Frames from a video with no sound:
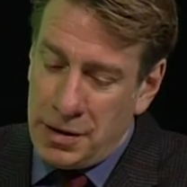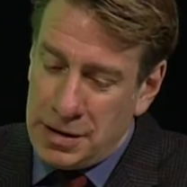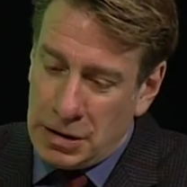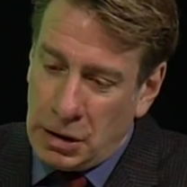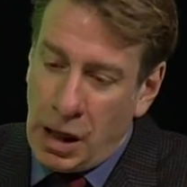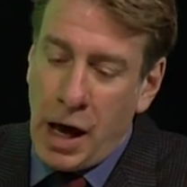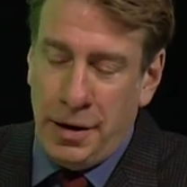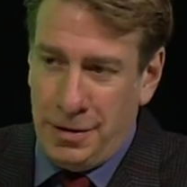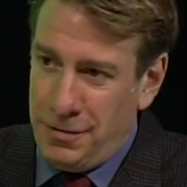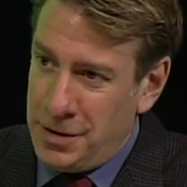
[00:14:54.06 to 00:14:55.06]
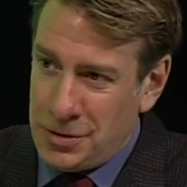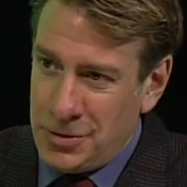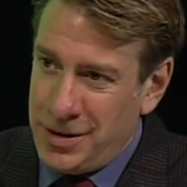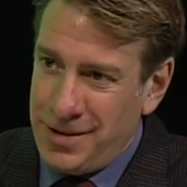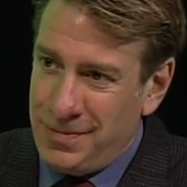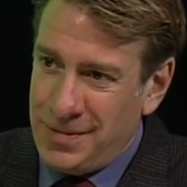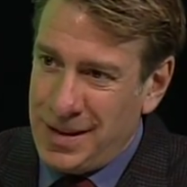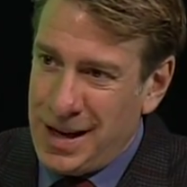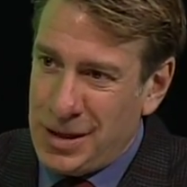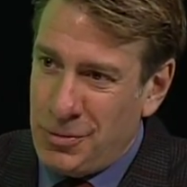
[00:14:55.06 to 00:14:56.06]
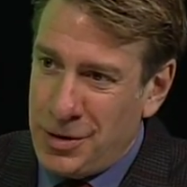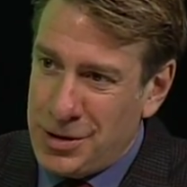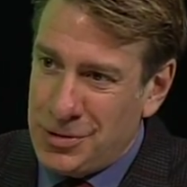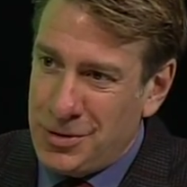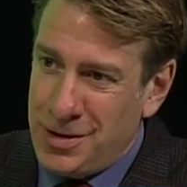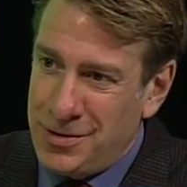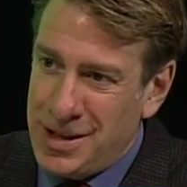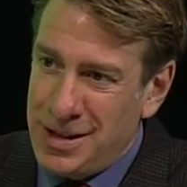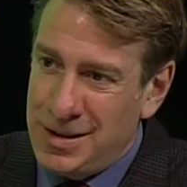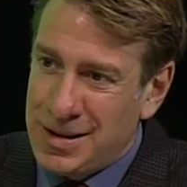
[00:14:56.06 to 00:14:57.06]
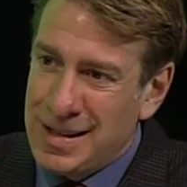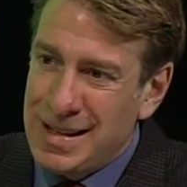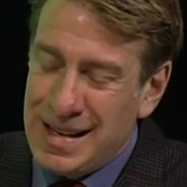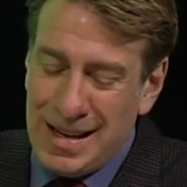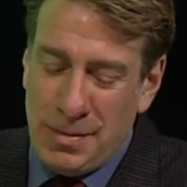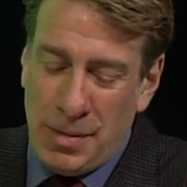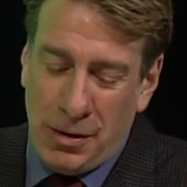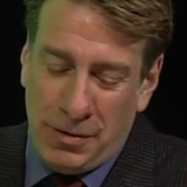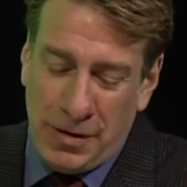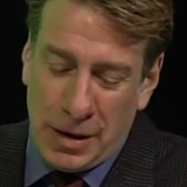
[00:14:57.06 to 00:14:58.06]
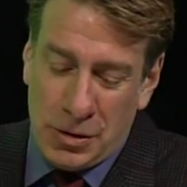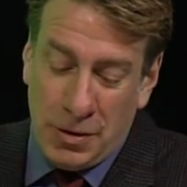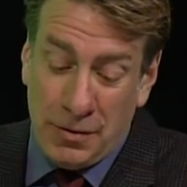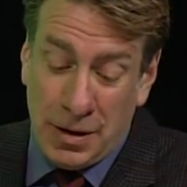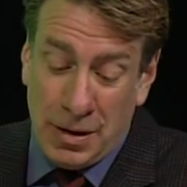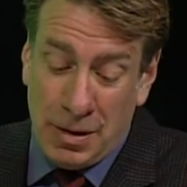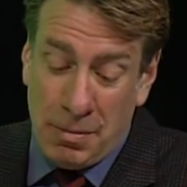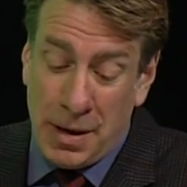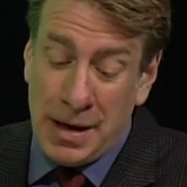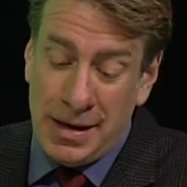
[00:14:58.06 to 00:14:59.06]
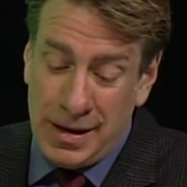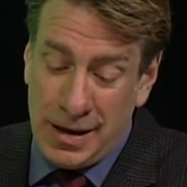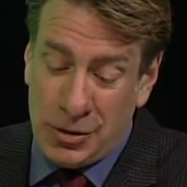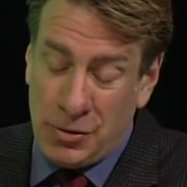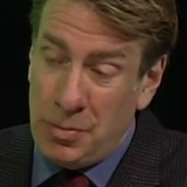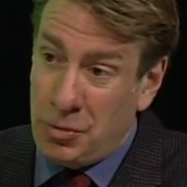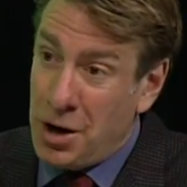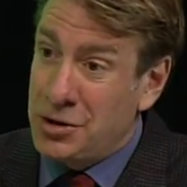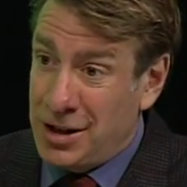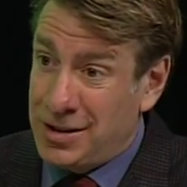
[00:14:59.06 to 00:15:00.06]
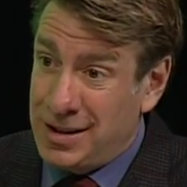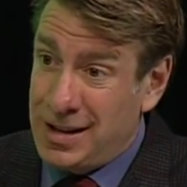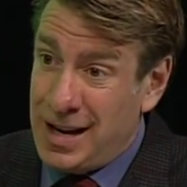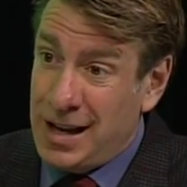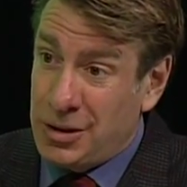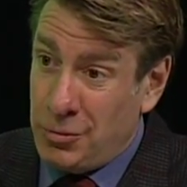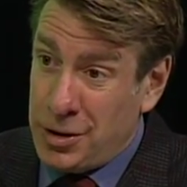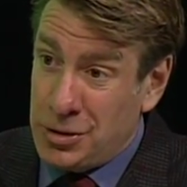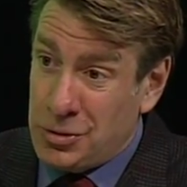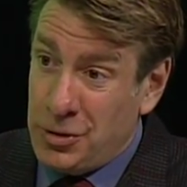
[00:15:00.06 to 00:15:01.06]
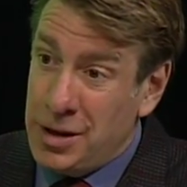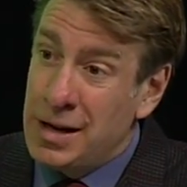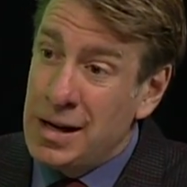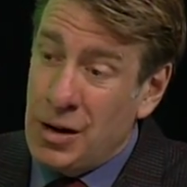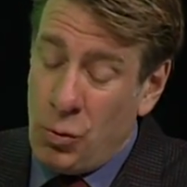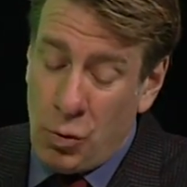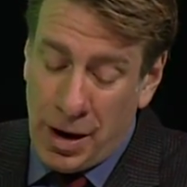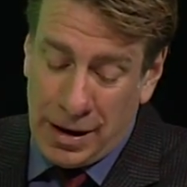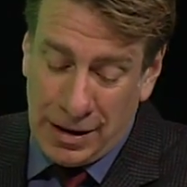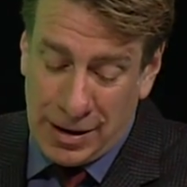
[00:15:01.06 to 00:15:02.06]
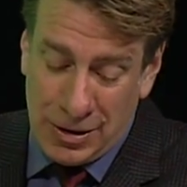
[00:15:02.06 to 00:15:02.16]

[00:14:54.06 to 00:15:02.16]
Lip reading: is a lot of history at the Registry of Deeds. Matter of fact, you have done many history projects at the registry. One I'd like